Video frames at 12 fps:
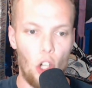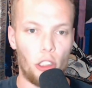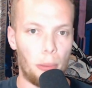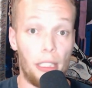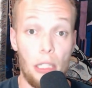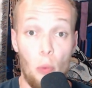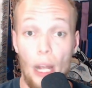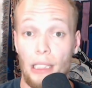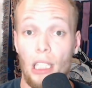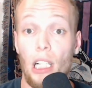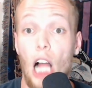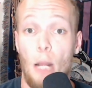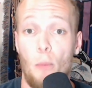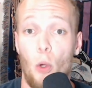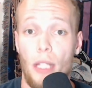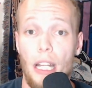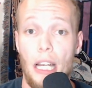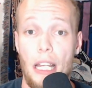and ultimately waste clock
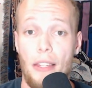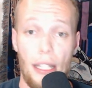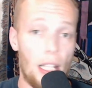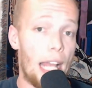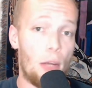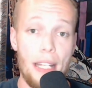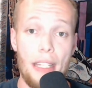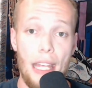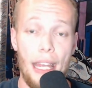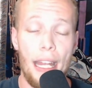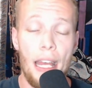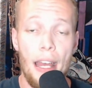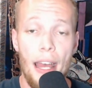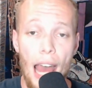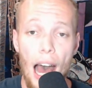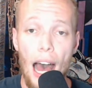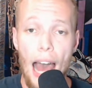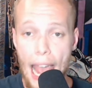more than anything, like we did
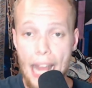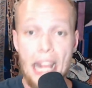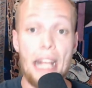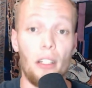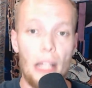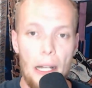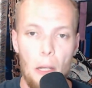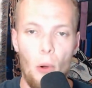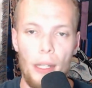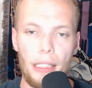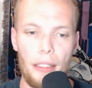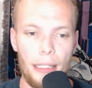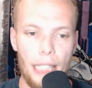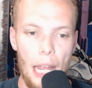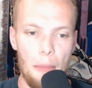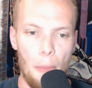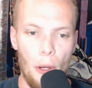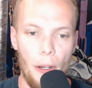uh, in the later points of this
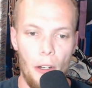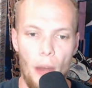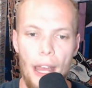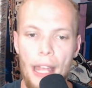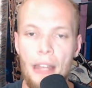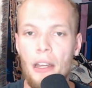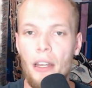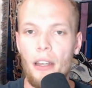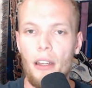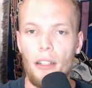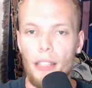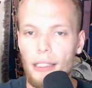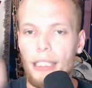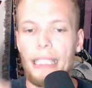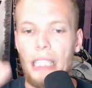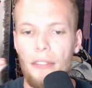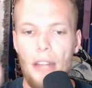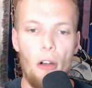game to put it away. The
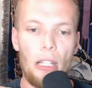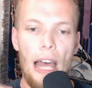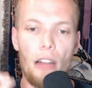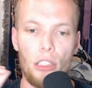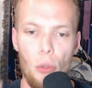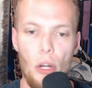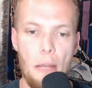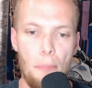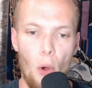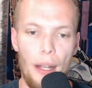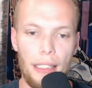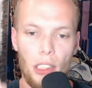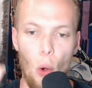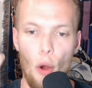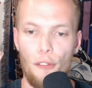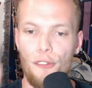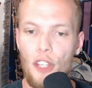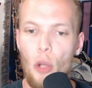Saints have now allowed twenty points
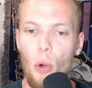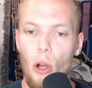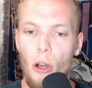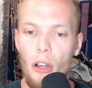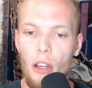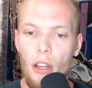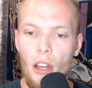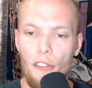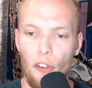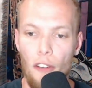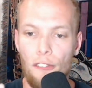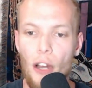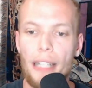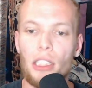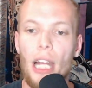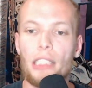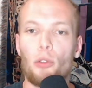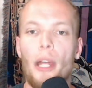or fewer for a
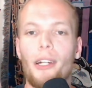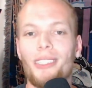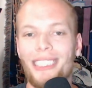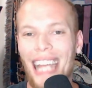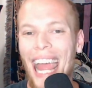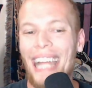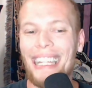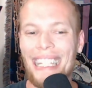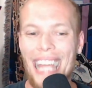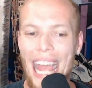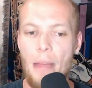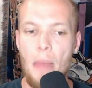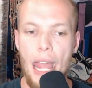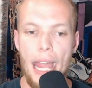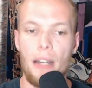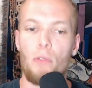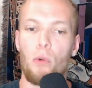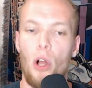franchise record tenth game
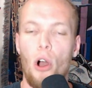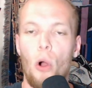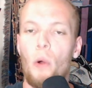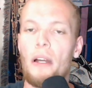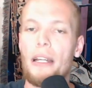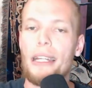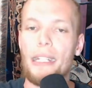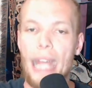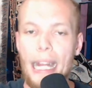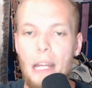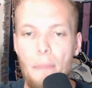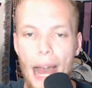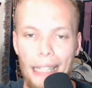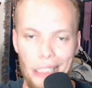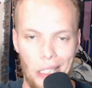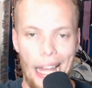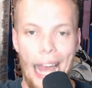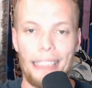in a row dating back
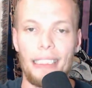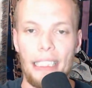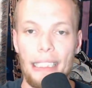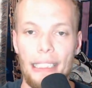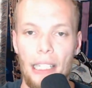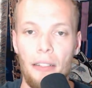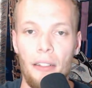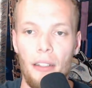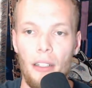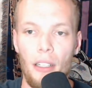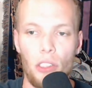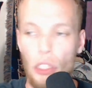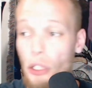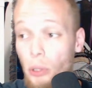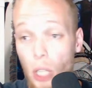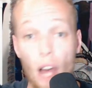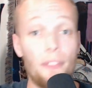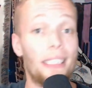to last season. So you
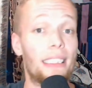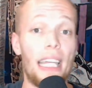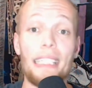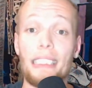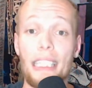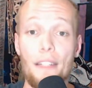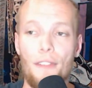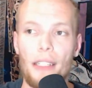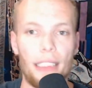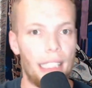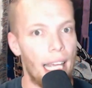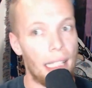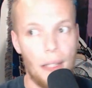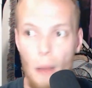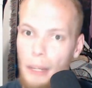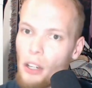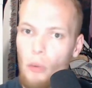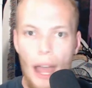love the Saints defense, again,
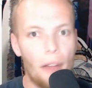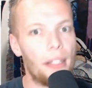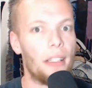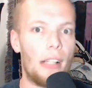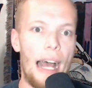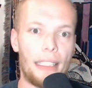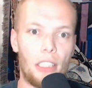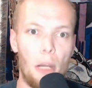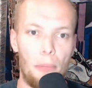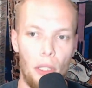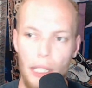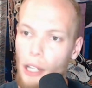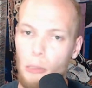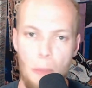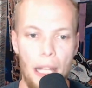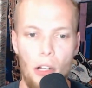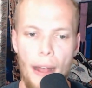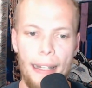coming around in the last couple of years.
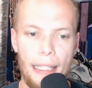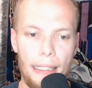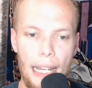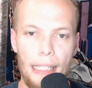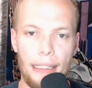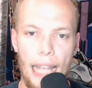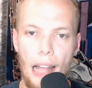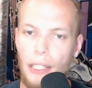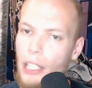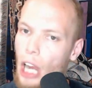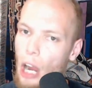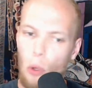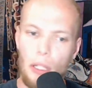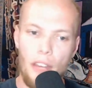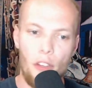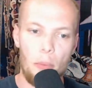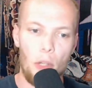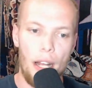Big credit to Dennis Allen here. I will
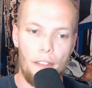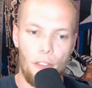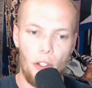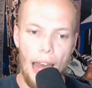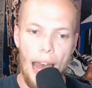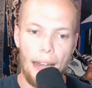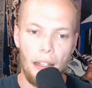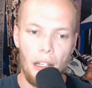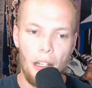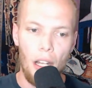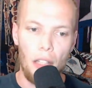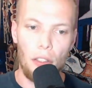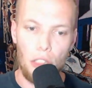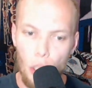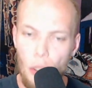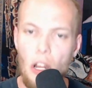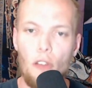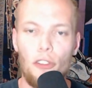give him credit for that. They're
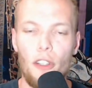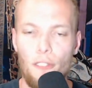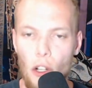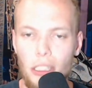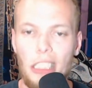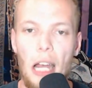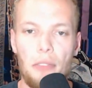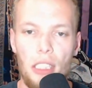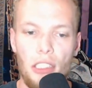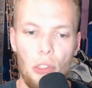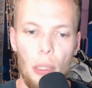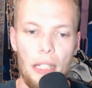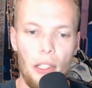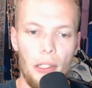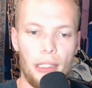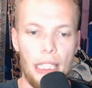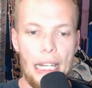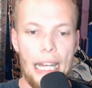two and oh for the first time since twenty
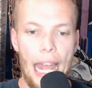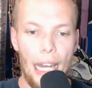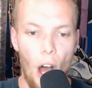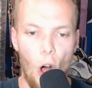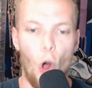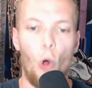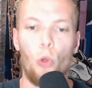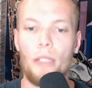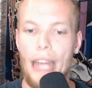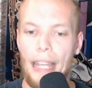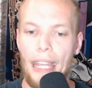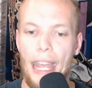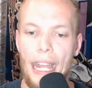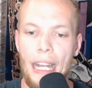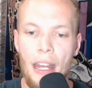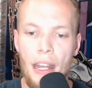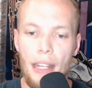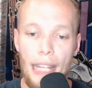thirteen in a whole
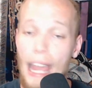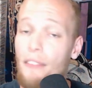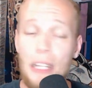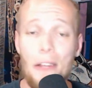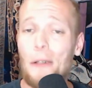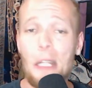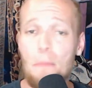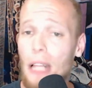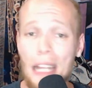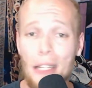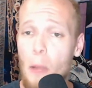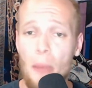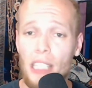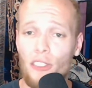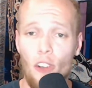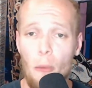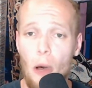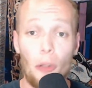decade. They haven't nearly played their best
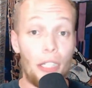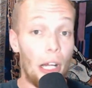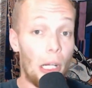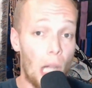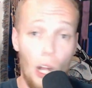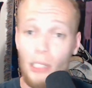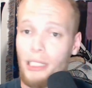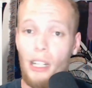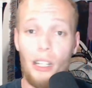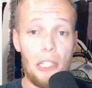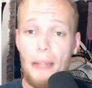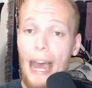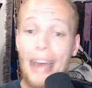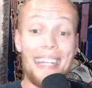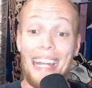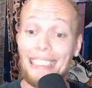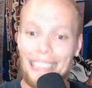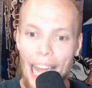football. Derek Carr is telling you that.
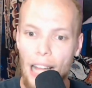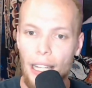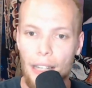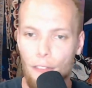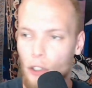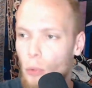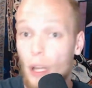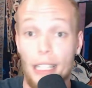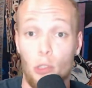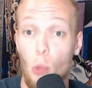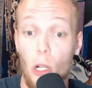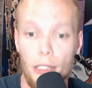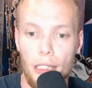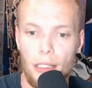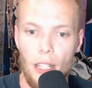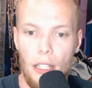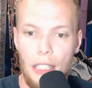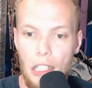Dennis Allen, for what it's worth, is
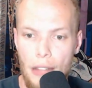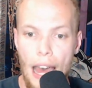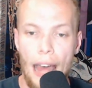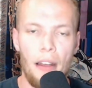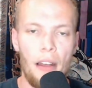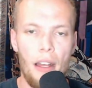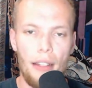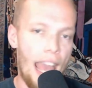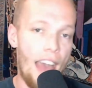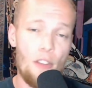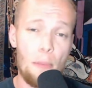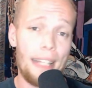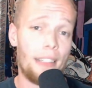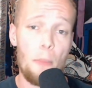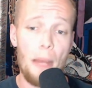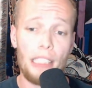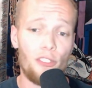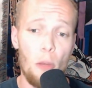telling you that. They haven't played their
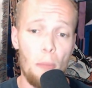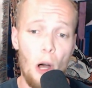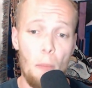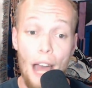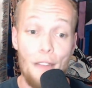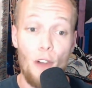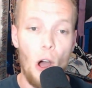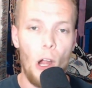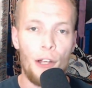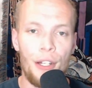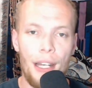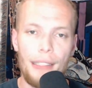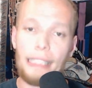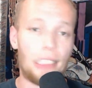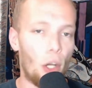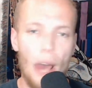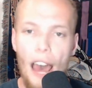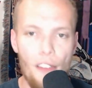best football by far. They
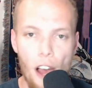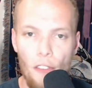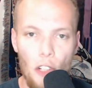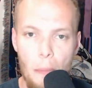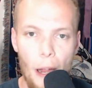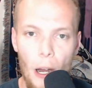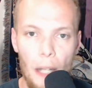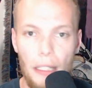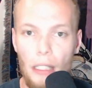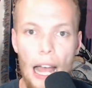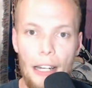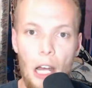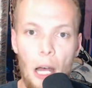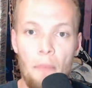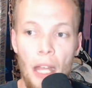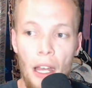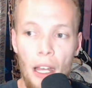still don't have Alvin Kamara in the lineup.